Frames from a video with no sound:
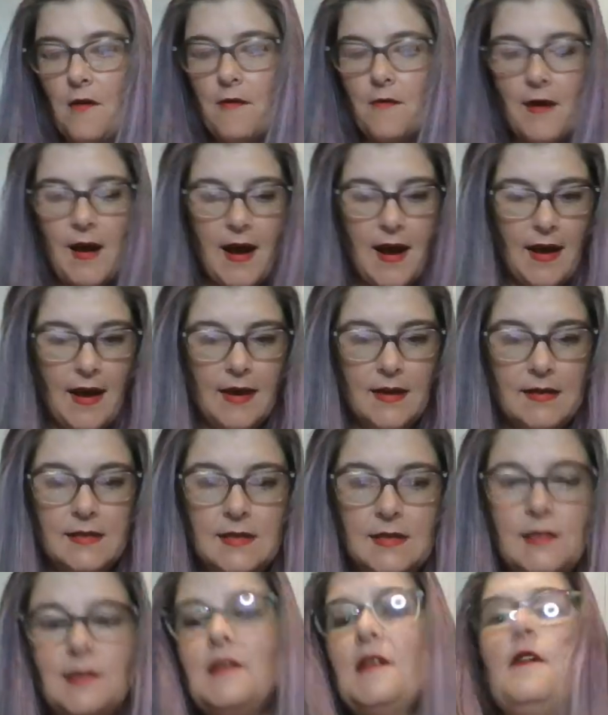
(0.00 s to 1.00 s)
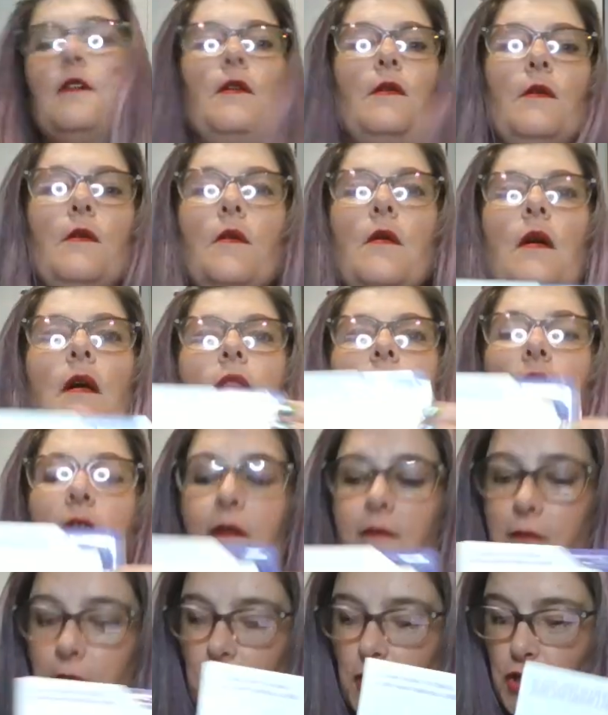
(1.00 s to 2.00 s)
All right, so
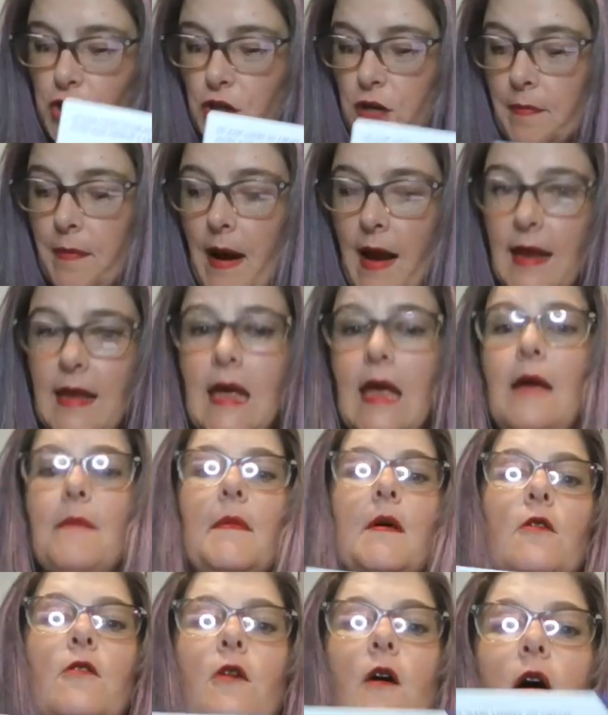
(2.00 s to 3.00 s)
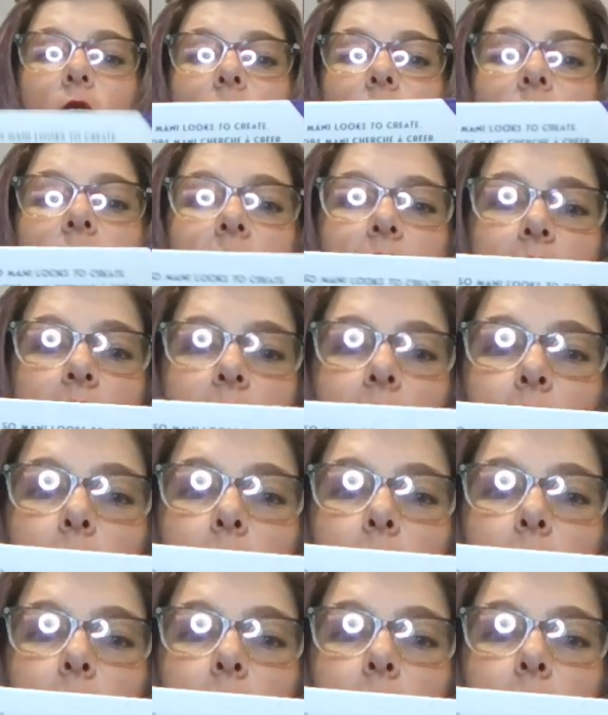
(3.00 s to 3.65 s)
the first strip I came across